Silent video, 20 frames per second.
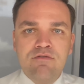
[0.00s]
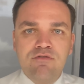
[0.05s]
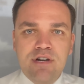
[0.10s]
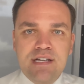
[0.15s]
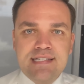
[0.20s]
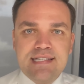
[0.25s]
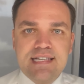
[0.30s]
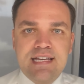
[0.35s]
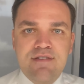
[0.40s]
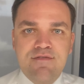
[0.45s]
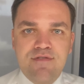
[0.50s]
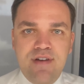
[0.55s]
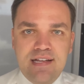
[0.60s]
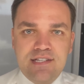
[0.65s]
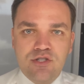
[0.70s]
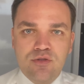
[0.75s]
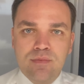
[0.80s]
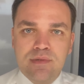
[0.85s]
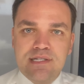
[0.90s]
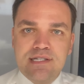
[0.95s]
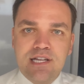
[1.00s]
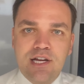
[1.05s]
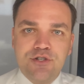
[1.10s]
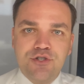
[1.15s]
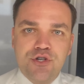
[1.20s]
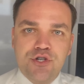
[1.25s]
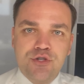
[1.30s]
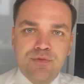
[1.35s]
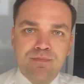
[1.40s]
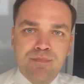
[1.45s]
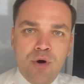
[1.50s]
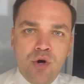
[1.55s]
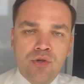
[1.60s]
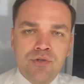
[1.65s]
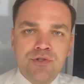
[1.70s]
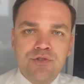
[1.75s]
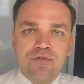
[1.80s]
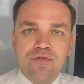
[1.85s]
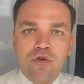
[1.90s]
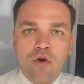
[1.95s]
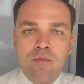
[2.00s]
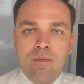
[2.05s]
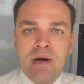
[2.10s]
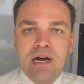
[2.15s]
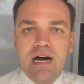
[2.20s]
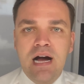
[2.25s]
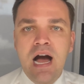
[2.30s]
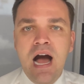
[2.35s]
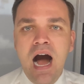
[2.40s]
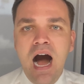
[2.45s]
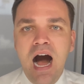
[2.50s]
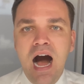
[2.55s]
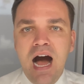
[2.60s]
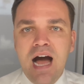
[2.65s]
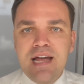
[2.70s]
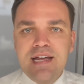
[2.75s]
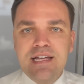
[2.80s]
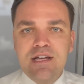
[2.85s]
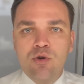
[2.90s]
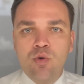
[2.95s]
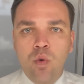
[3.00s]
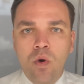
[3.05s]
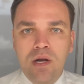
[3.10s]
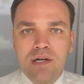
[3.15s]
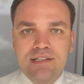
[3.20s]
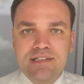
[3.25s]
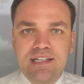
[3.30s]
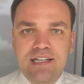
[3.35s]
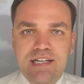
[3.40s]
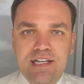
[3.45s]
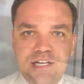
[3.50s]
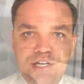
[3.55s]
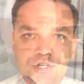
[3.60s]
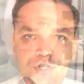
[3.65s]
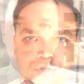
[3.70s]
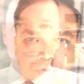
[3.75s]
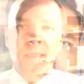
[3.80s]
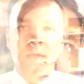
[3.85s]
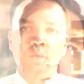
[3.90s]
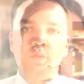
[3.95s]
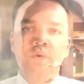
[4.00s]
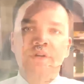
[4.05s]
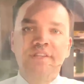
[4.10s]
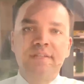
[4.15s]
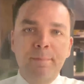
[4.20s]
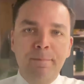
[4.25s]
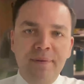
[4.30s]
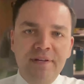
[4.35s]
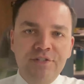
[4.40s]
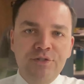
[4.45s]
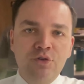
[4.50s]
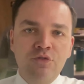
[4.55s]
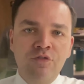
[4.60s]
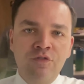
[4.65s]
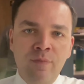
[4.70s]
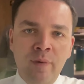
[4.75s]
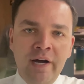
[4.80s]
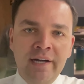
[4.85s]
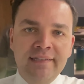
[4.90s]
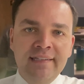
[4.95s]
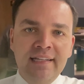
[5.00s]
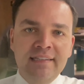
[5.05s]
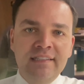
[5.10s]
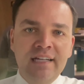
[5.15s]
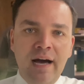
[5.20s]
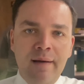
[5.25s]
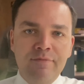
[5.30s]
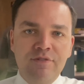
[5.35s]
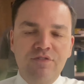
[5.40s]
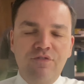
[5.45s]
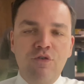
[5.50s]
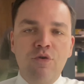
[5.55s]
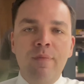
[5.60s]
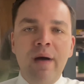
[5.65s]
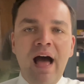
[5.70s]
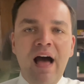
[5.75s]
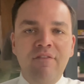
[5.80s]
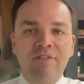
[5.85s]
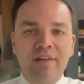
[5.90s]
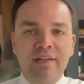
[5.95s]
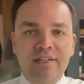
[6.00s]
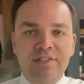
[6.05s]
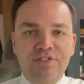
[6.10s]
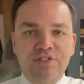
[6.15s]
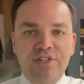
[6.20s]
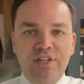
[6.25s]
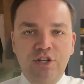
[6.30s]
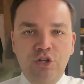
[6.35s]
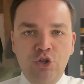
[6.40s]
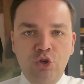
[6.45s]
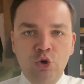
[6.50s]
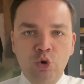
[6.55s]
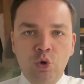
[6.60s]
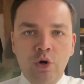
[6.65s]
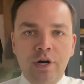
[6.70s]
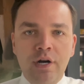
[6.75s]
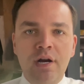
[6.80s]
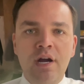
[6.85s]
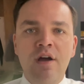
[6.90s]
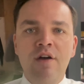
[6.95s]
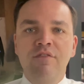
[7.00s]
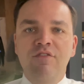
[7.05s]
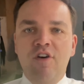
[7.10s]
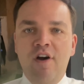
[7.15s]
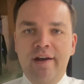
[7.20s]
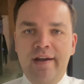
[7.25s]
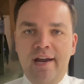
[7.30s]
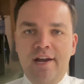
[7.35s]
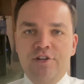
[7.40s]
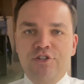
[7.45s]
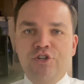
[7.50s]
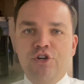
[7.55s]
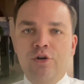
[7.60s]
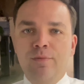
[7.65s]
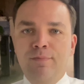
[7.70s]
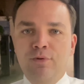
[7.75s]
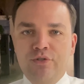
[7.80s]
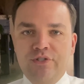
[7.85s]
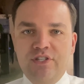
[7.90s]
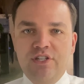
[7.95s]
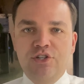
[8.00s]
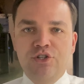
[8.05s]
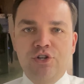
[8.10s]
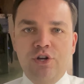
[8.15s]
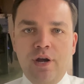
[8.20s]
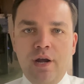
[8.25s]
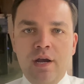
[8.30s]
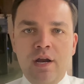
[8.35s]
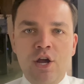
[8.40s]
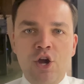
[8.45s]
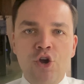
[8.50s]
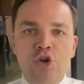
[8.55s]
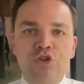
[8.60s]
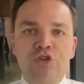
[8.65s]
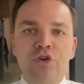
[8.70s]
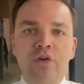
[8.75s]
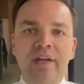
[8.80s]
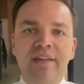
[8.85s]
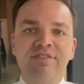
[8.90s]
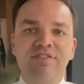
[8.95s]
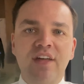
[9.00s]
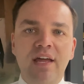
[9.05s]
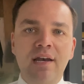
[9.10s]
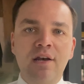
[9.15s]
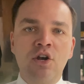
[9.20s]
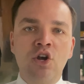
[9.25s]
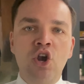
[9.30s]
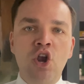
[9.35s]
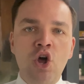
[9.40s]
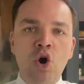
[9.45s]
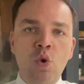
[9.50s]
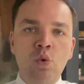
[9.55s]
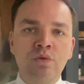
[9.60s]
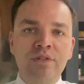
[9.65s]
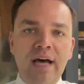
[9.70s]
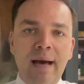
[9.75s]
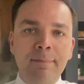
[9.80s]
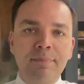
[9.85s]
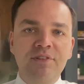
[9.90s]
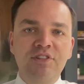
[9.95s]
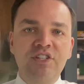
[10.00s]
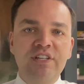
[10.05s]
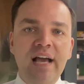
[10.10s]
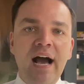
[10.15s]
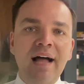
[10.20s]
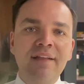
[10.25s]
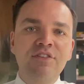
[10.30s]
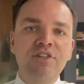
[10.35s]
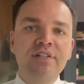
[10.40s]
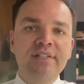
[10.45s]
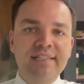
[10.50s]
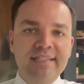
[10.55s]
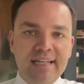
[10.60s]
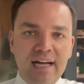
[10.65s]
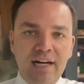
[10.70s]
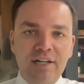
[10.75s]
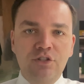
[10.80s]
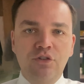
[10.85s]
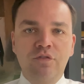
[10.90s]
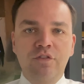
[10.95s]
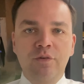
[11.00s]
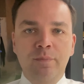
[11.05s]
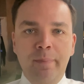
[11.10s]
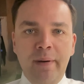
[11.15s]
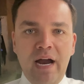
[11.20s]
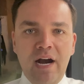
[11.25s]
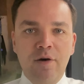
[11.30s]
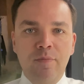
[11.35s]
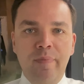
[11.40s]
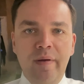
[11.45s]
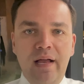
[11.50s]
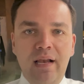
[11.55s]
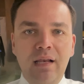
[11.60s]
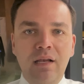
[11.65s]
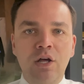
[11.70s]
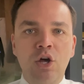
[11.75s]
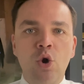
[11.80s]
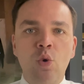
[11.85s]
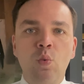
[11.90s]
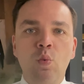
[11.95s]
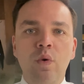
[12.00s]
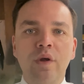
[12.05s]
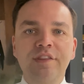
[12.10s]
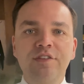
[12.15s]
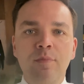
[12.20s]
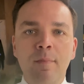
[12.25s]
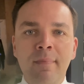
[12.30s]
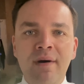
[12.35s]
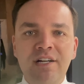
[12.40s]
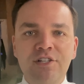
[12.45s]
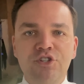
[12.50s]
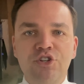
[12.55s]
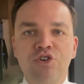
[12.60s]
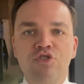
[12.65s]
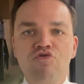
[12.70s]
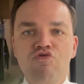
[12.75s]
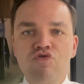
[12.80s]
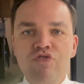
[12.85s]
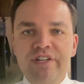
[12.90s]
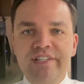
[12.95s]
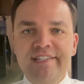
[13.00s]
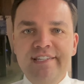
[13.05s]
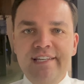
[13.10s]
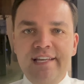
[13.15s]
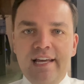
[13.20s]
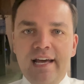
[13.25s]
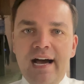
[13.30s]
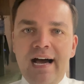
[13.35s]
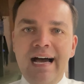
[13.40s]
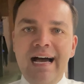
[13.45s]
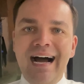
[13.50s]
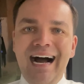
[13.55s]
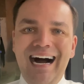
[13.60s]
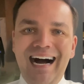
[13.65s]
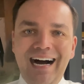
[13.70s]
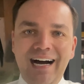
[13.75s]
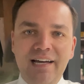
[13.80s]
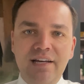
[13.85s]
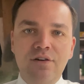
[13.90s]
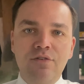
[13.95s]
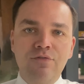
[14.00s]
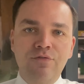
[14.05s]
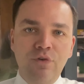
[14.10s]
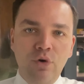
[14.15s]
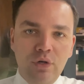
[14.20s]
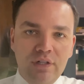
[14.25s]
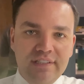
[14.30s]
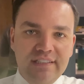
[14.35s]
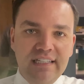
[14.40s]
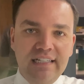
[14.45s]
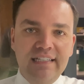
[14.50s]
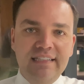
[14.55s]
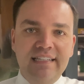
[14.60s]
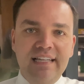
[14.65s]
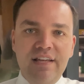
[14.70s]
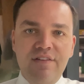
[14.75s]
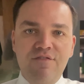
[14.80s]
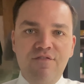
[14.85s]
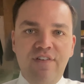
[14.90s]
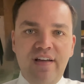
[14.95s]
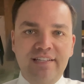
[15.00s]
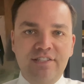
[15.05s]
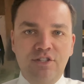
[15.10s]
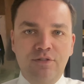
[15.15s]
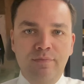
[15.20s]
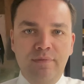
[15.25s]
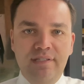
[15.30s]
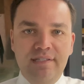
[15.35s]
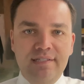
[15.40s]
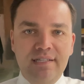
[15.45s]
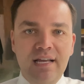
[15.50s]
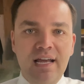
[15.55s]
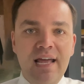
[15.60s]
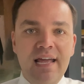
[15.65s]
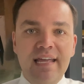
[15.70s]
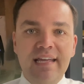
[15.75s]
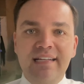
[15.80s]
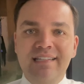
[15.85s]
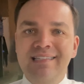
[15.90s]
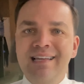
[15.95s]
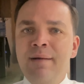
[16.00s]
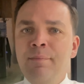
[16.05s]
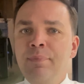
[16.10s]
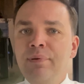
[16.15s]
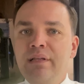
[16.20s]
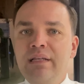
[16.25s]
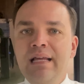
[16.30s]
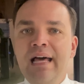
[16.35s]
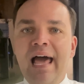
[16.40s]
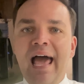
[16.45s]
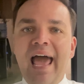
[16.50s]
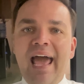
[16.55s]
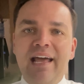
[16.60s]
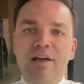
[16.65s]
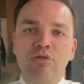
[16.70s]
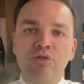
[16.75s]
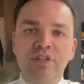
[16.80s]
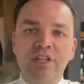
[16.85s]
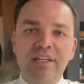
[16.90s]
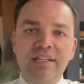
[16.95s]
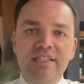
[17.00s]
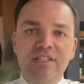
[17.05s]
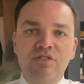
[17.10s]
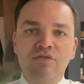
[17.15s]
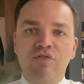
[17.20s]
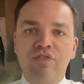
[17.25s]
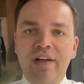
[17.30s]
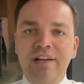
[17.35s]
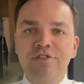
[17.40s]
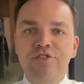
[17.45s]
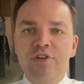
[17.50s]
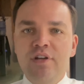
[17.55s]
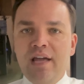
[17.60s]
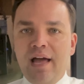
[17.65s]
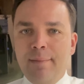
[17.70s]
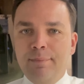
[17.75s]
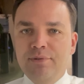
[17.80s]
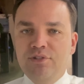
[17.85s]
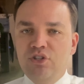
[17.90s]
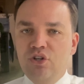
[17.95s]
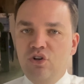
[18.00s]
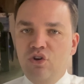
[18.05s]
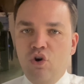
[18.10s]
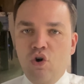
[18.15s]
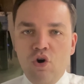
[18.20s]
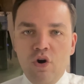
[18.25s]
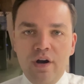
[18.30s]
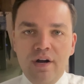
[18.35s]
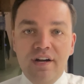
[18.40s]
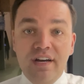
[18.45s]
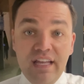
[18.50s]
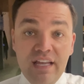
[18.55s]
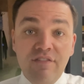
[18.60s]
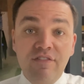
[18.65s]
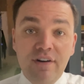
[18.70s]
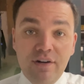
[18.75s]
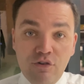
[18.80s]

risk investments such as bonds from a high quality issuer. With the peace of mind that comes from having a secure financial position, you can then load up the other side of the barbell with much riskier, higher volatility investments. Example, equities, venture capital or even